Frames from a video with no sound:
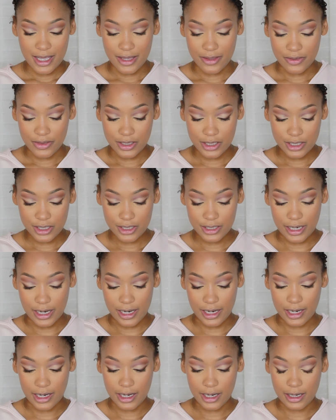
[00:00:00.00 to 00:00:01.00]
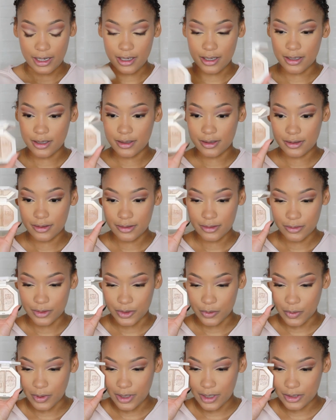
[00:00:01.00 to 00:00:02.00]
in the shade,
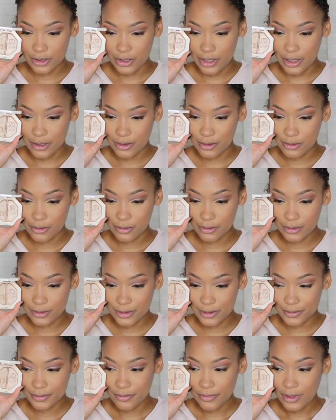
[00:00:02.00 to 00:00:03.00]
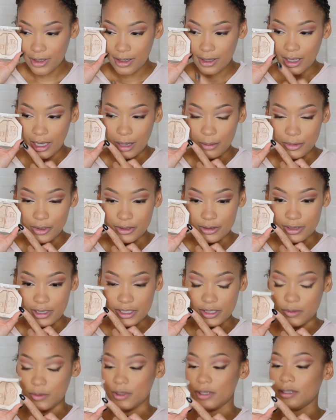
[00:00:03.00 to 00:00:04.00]
which one should I use? I'm gonna use
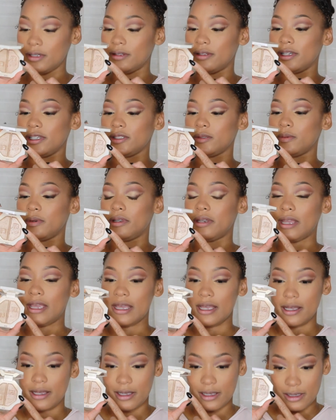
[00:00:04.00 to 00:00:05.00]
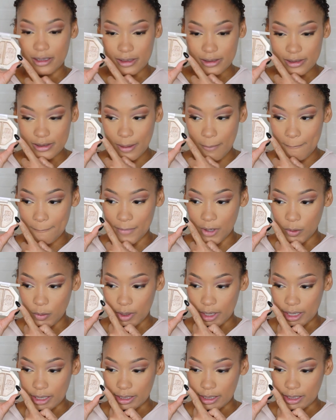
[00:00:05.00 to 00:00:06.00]
this one. This one is
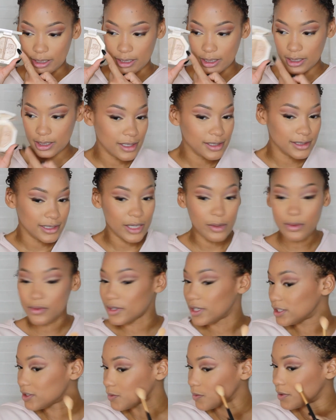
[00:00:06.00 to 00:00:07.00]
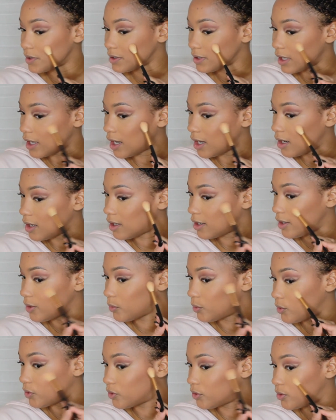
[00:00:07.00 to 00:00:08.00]
Honey. Same with this one. I
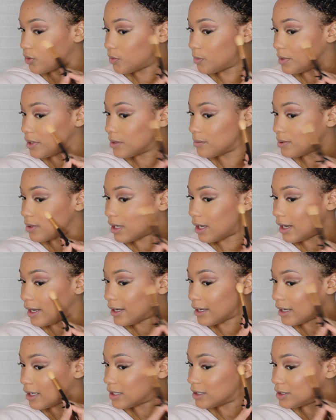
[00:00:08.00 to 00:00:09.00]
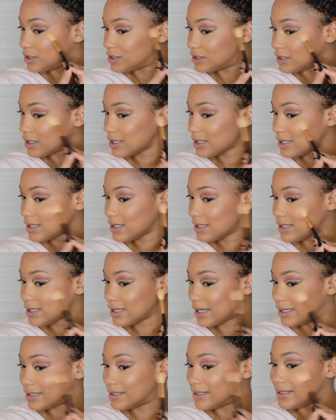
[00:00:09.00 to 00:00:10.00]
will be applying
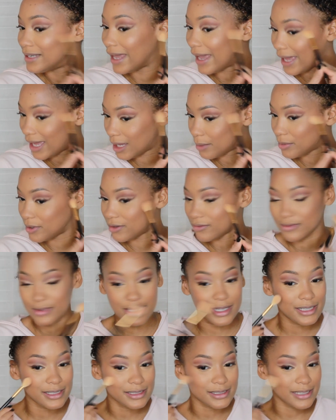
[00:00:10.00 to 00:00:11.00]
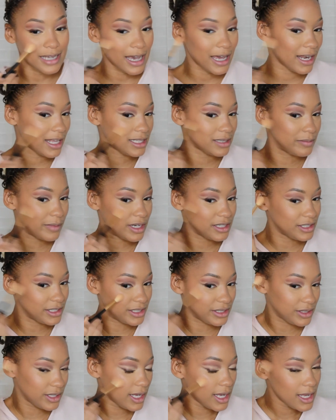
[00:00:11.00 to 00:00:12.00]
just a dab of this, not as much
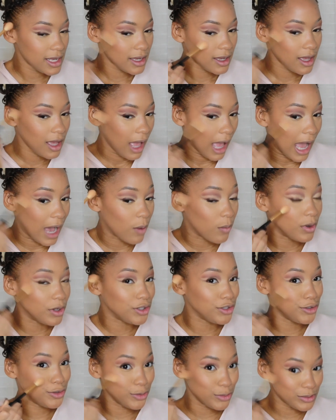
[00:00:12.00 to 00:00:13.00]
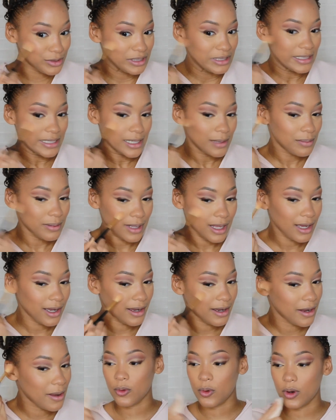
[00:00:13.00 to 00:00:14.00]
as I would usually
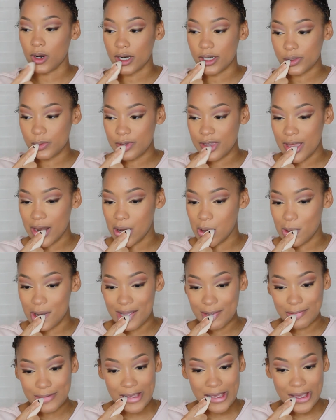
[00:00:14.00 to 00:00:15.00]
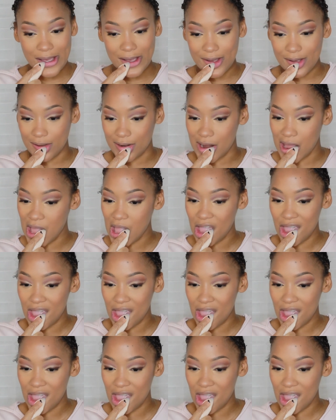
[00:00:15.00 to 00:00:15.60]
apply. Of course, we gotta wipe down